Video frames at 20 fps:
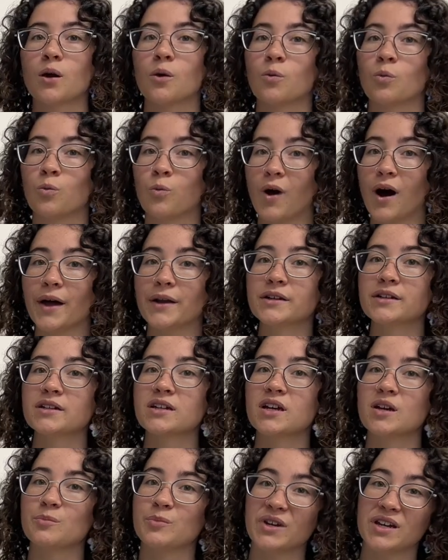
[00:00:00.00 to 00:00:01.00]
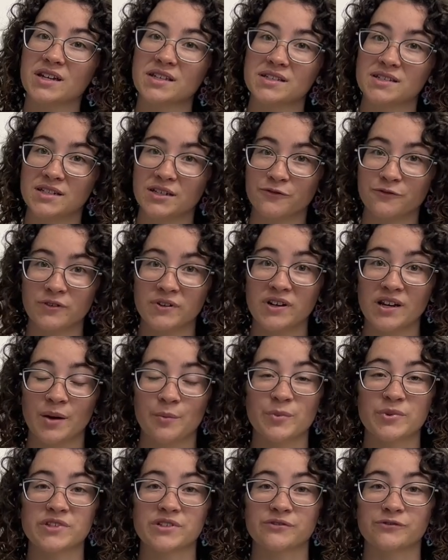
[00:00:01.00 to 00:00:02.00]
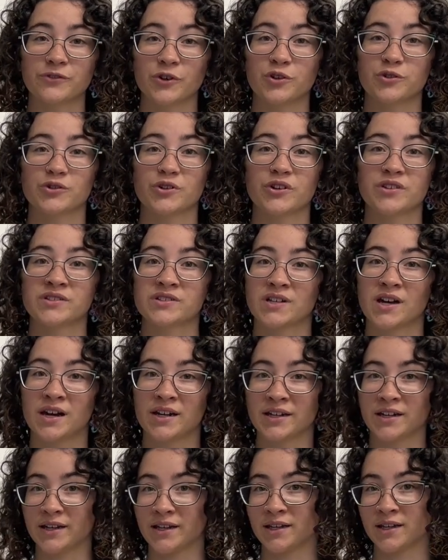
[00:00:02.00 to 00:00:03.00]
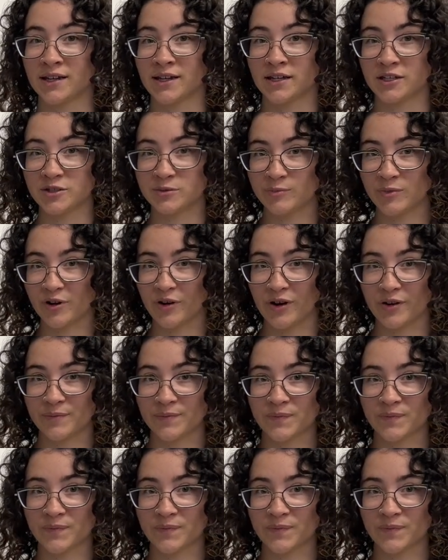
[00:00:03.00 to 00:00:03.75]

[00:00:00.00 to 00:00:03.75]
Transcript: One, because different numbers of photons are hitting each mirror.